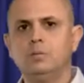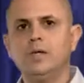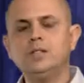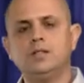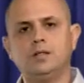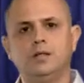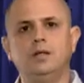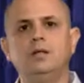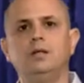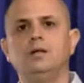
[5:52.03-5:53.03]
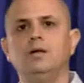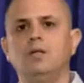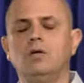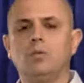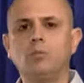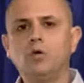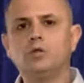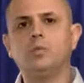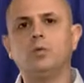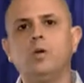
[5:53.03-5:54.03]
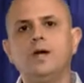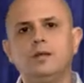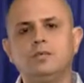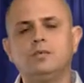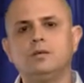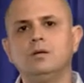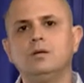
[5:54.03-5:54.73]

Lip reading: Basically, there are multiple ways